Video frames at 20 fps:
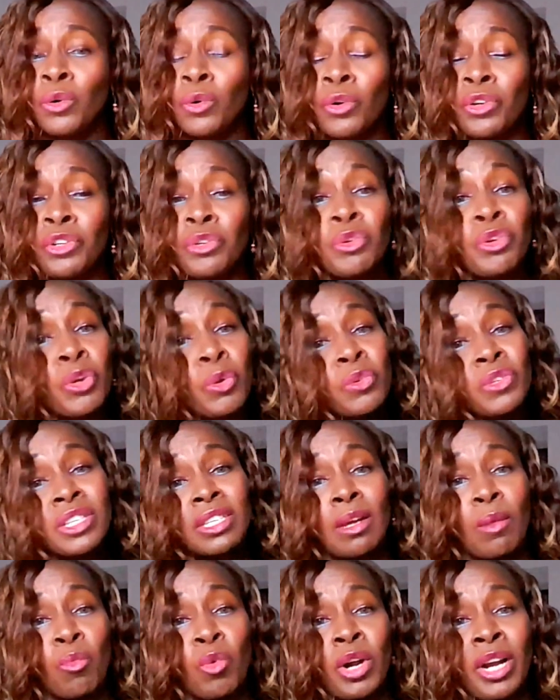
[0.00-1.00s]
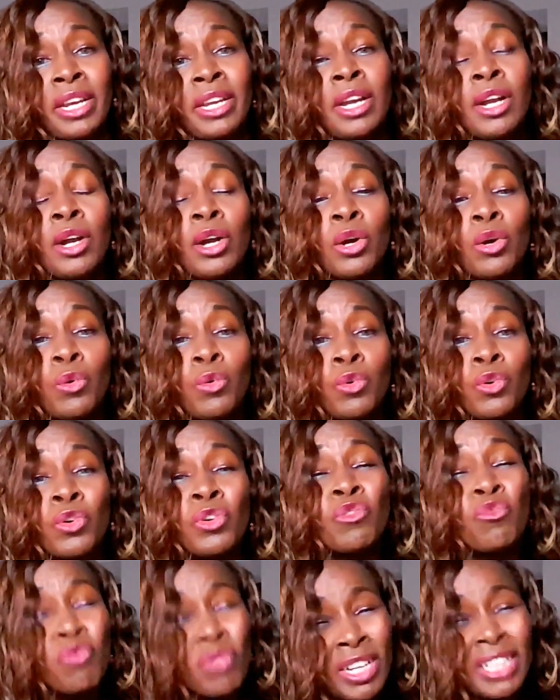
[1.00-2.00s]
or you know someone who
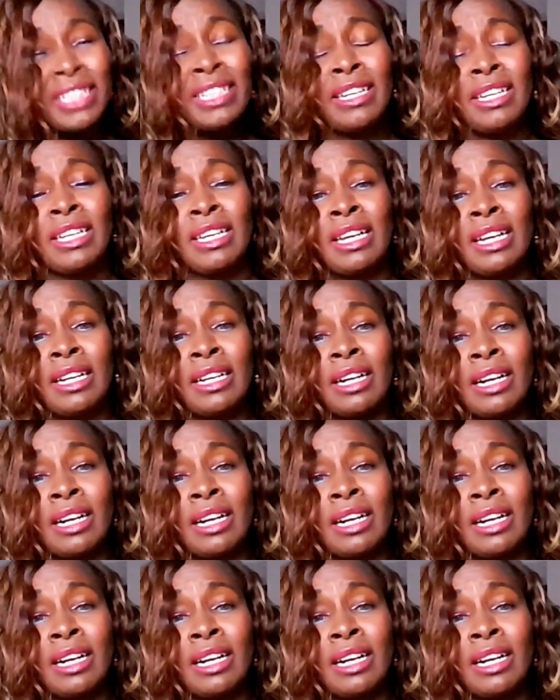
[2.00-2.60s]
could really